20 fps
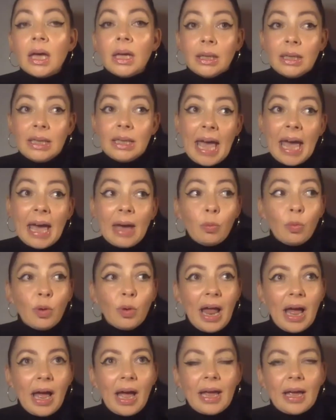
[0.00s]
yeah, well,
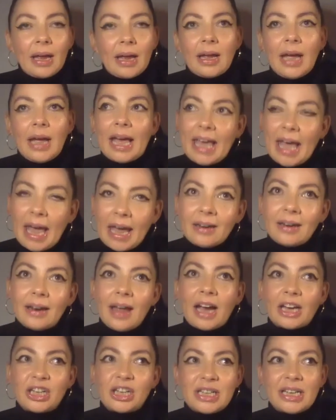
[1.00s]
I again
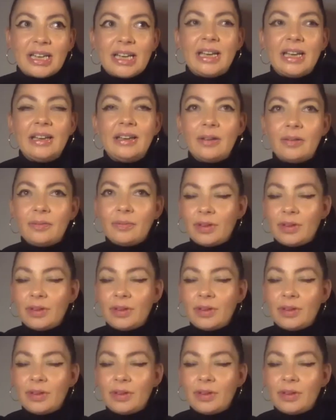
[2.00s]
actually